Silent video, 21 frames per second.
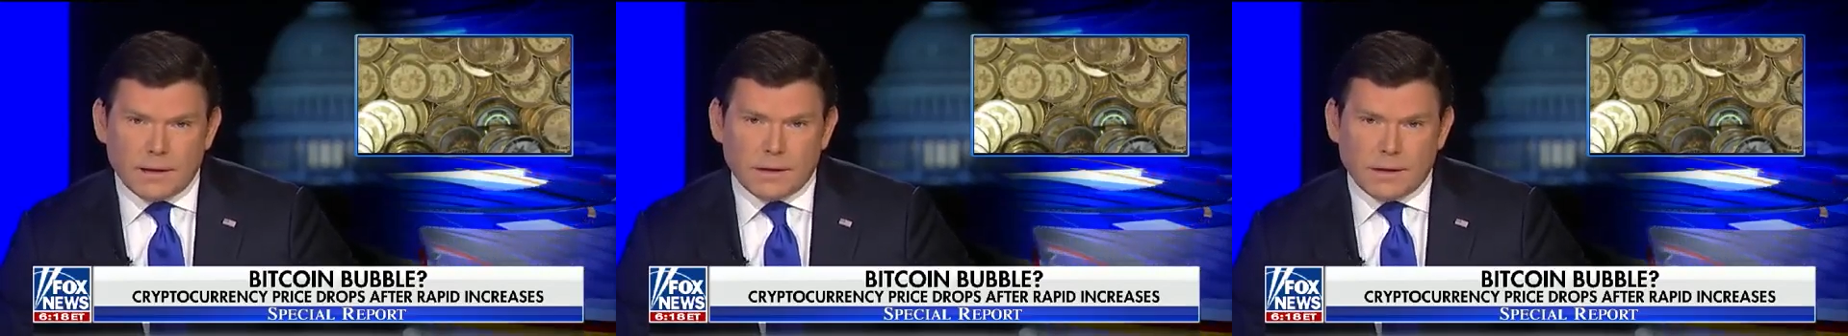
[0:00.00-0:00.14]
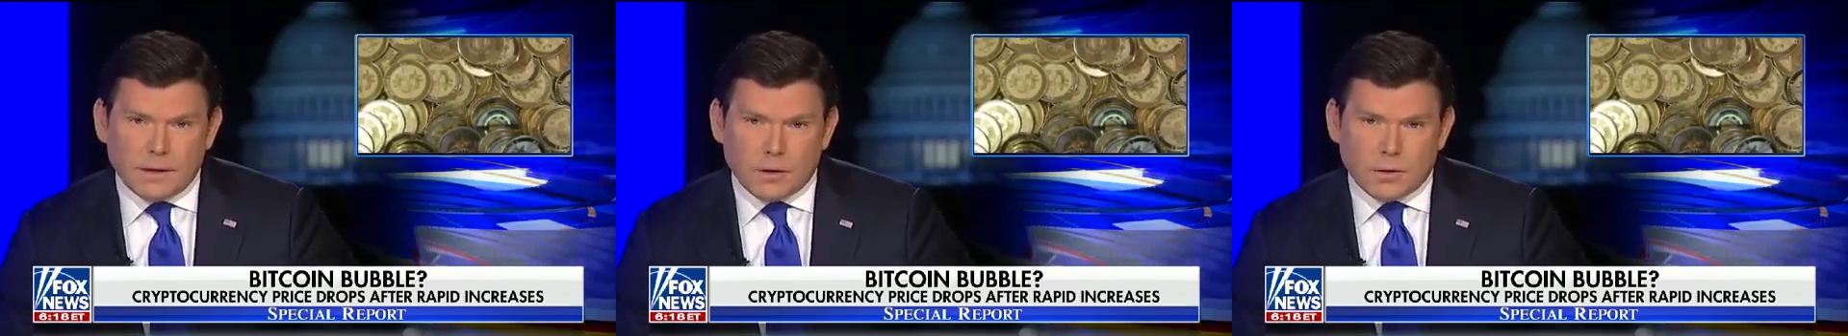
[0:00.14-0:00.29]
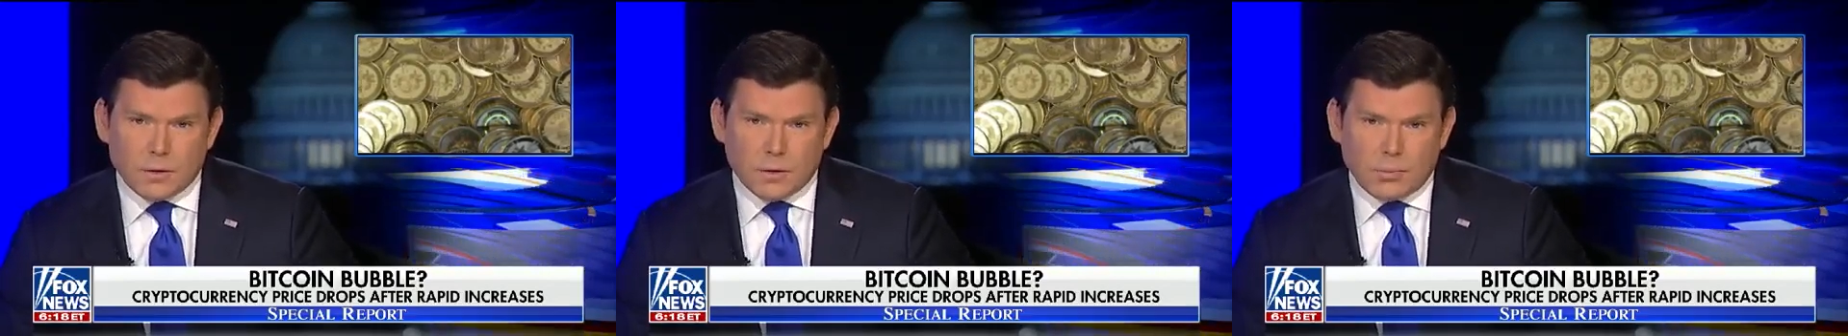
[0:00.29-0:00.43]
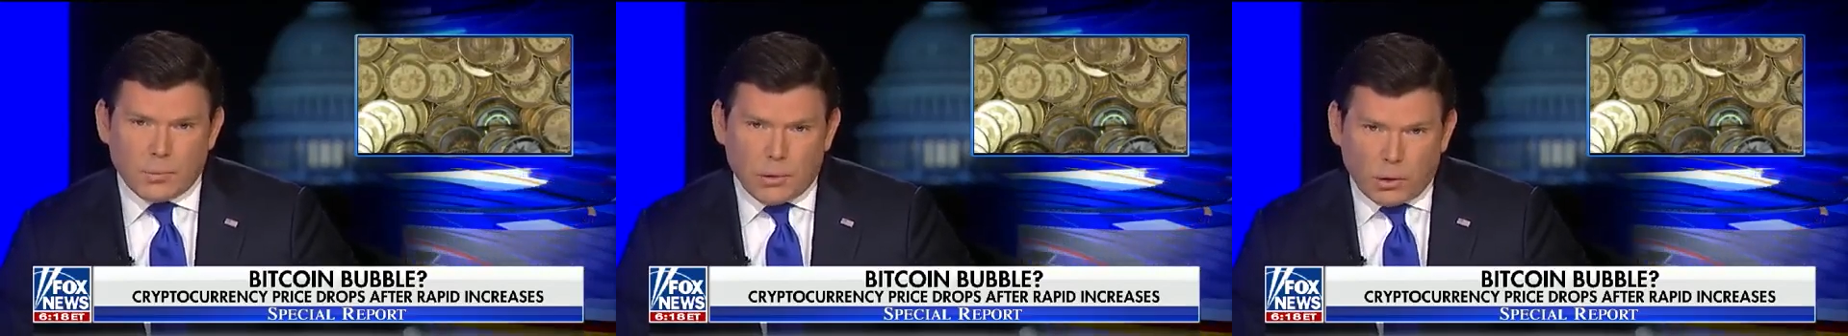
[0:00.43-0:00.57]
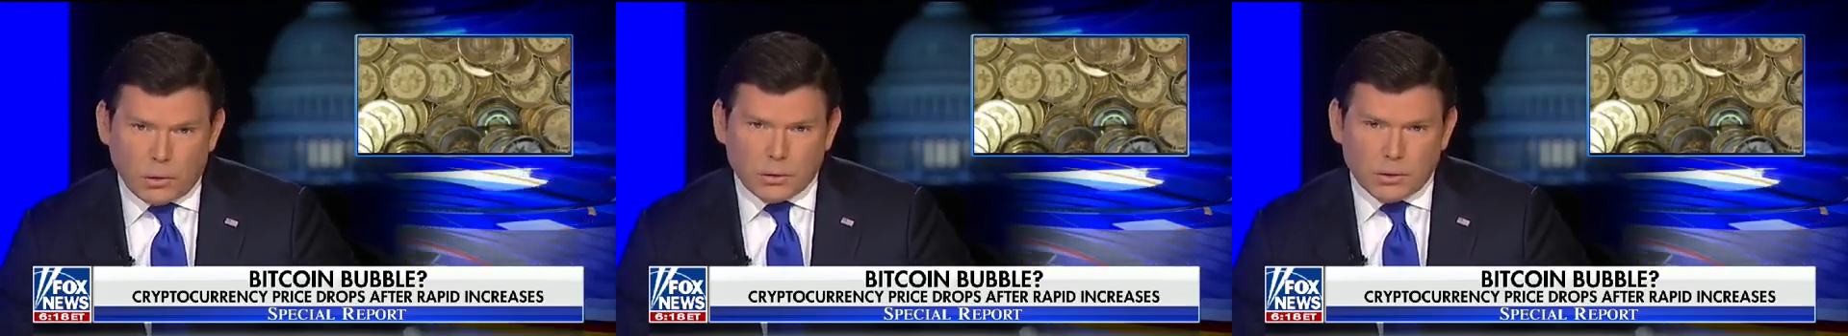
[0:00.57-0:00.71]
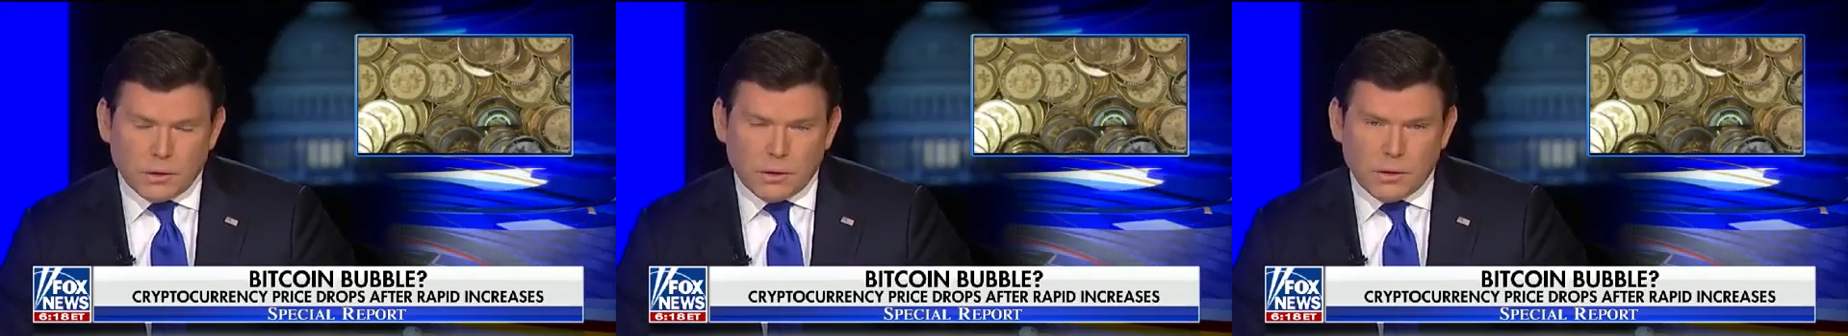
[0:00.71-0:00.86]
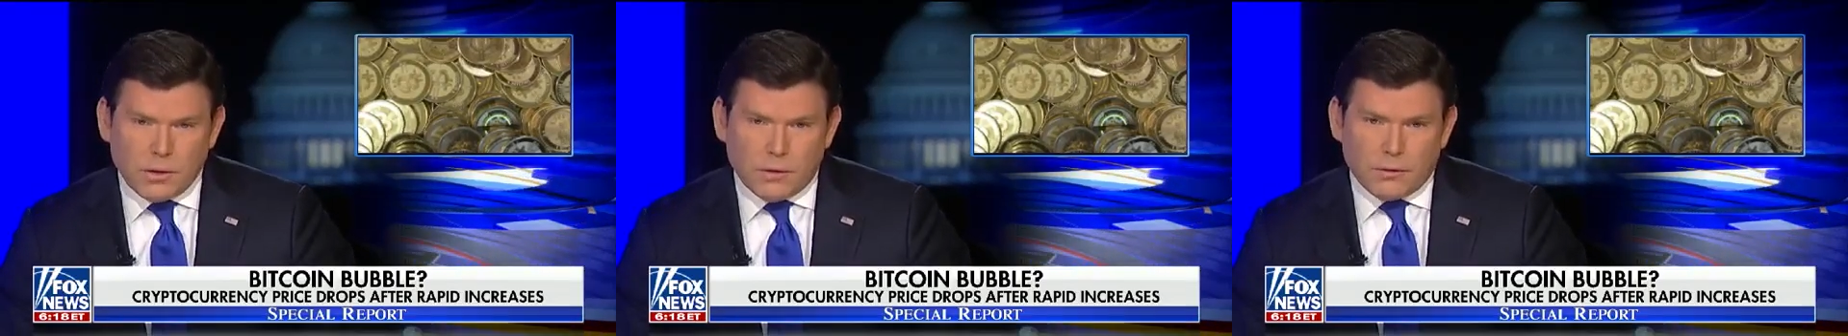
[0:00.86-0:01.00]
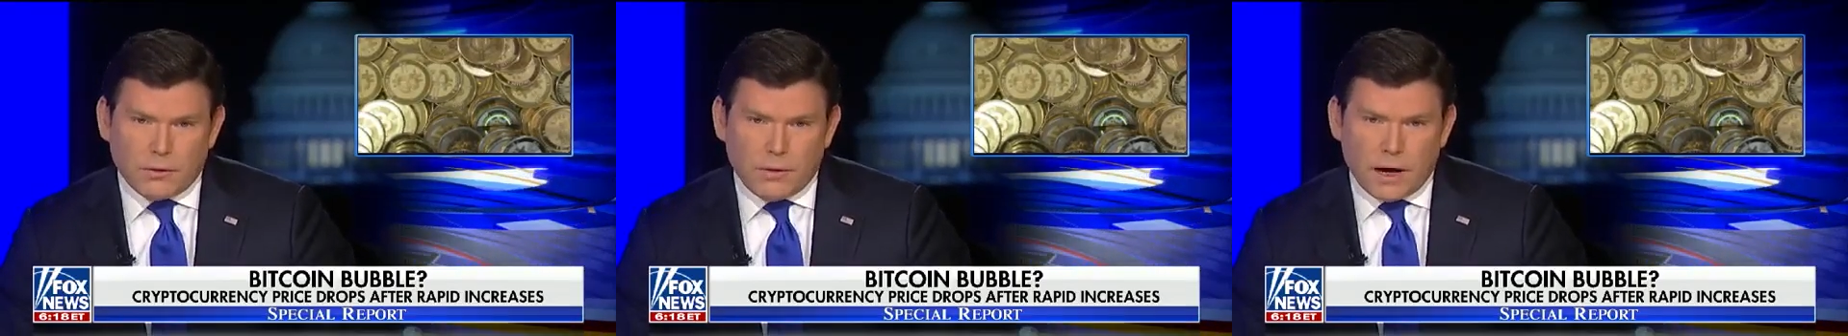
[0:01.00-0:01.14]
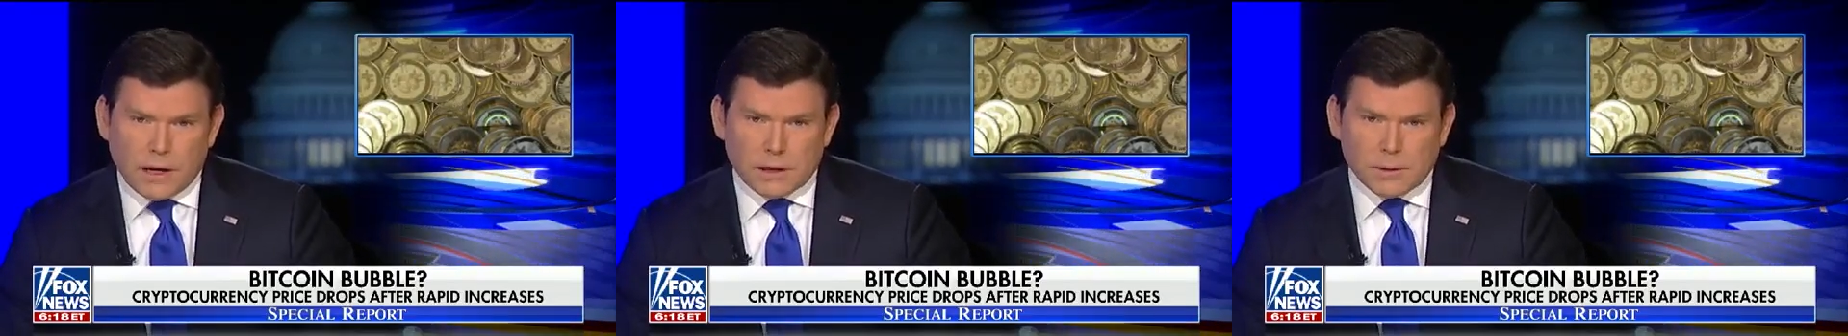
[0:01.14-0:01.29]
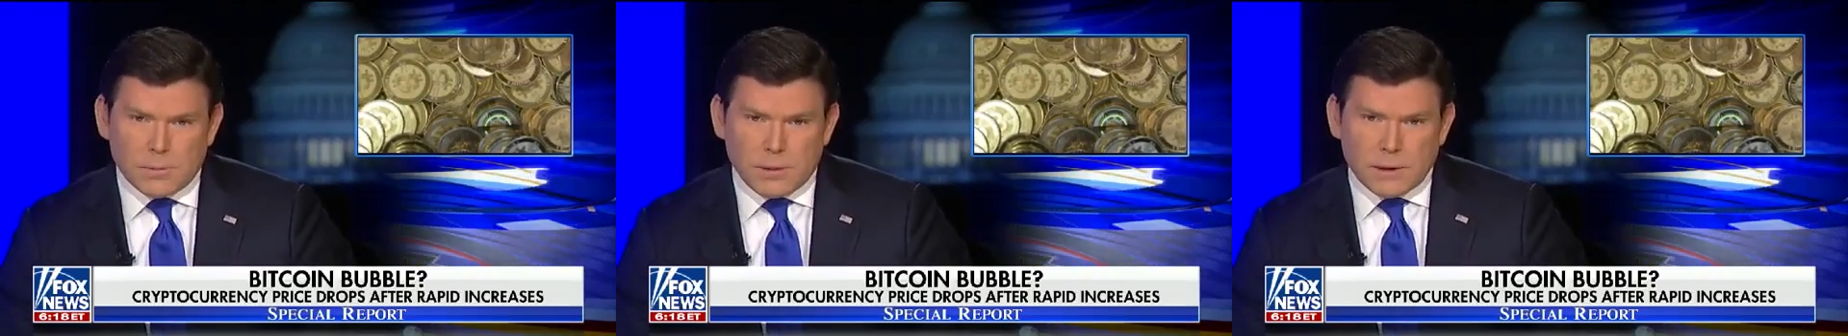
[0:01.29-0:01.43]
Deirdre Bolton of
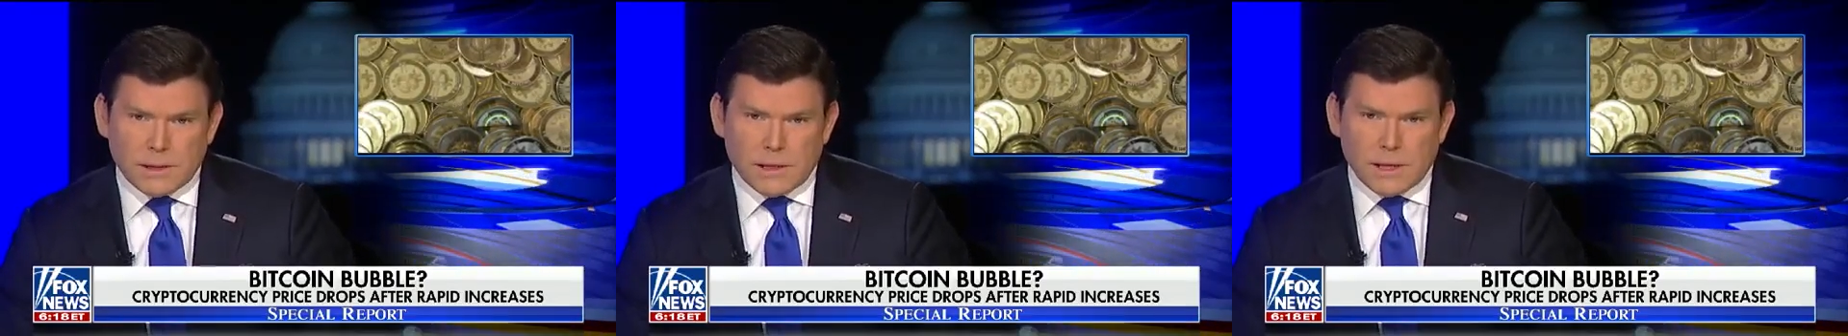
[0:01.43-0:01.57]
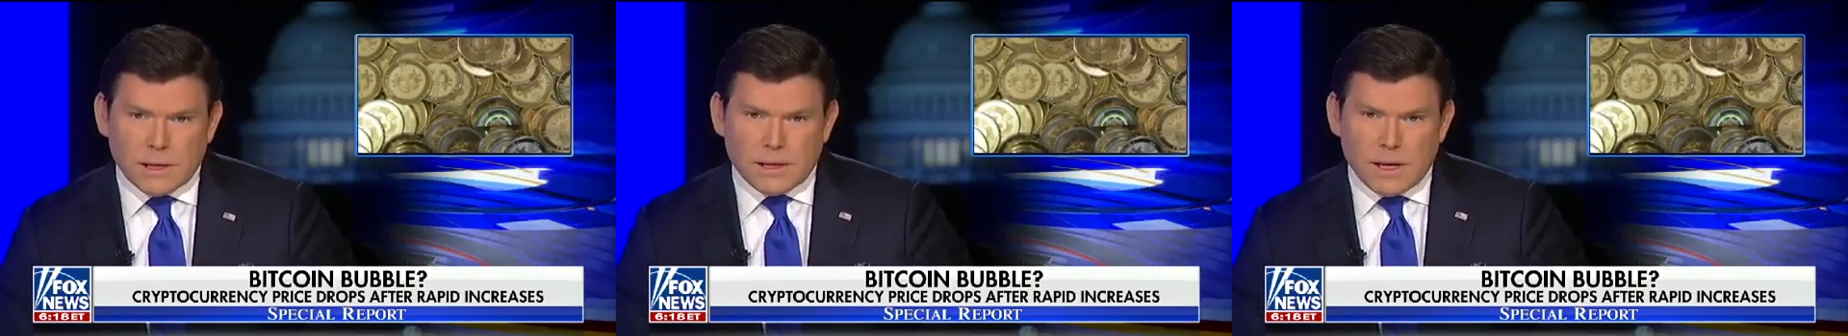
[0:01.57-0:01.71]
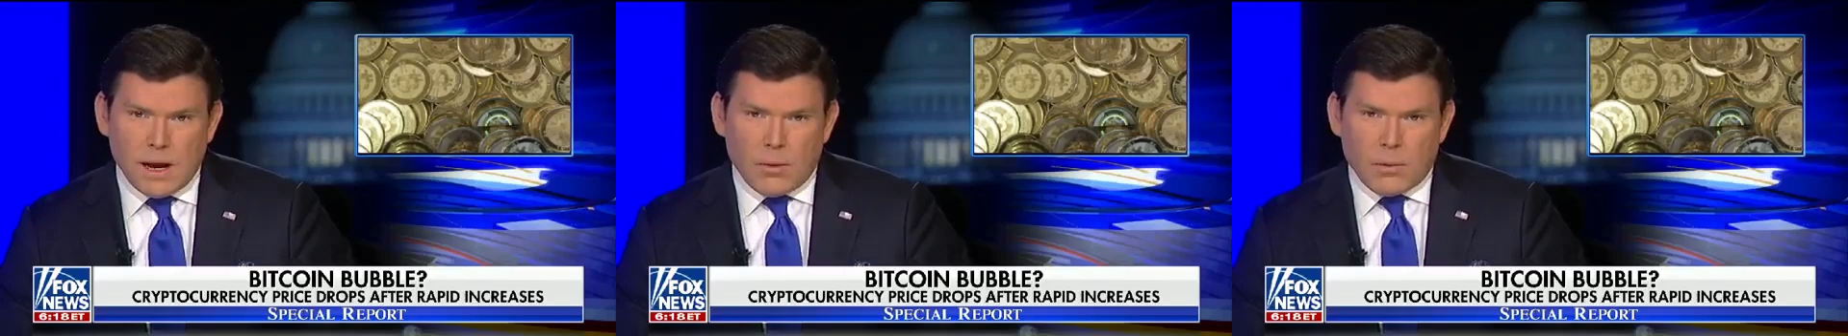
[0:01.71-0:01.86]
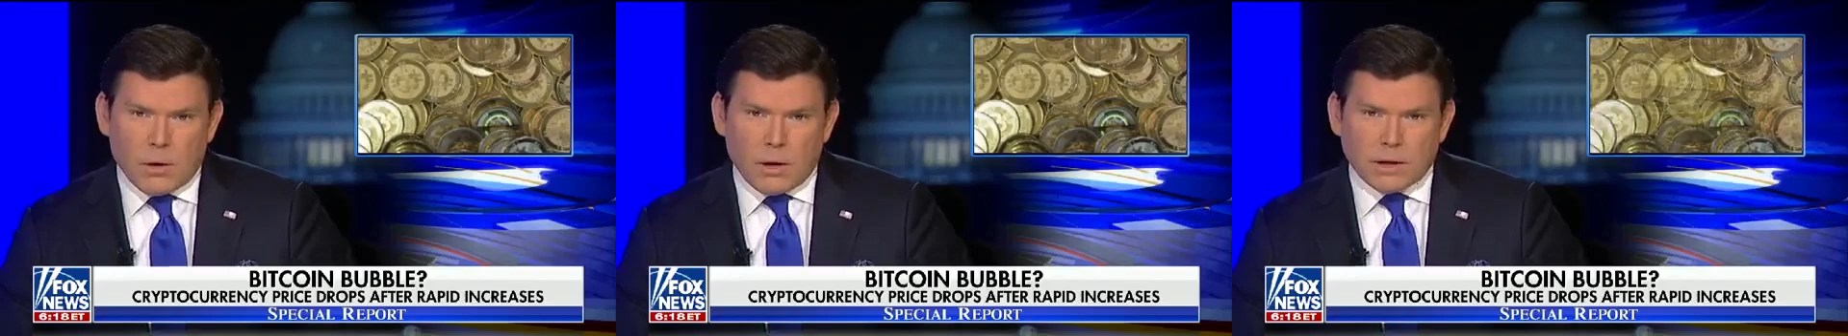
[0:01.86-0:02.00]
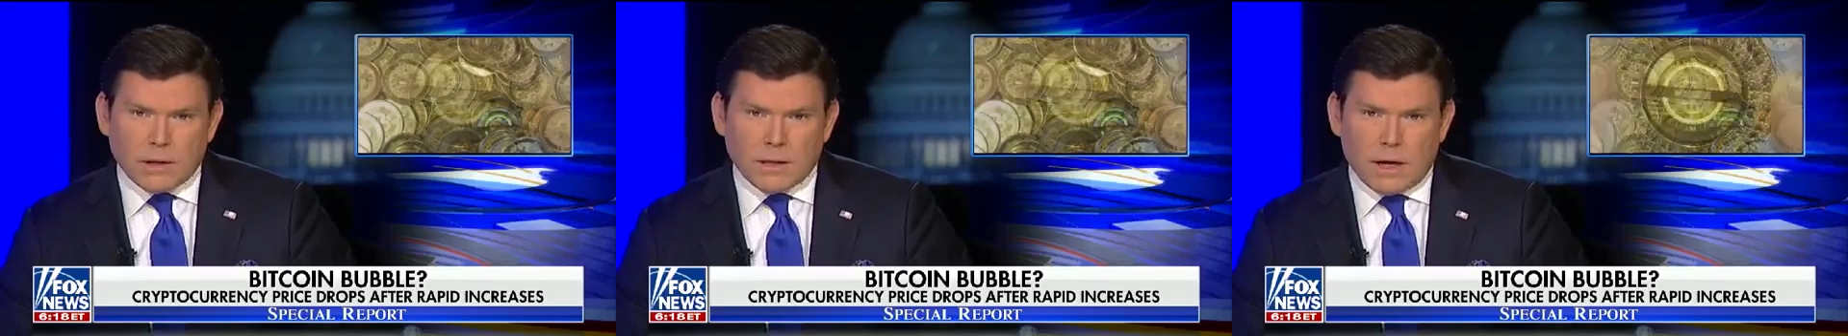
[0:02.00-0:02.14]
Fox Business Network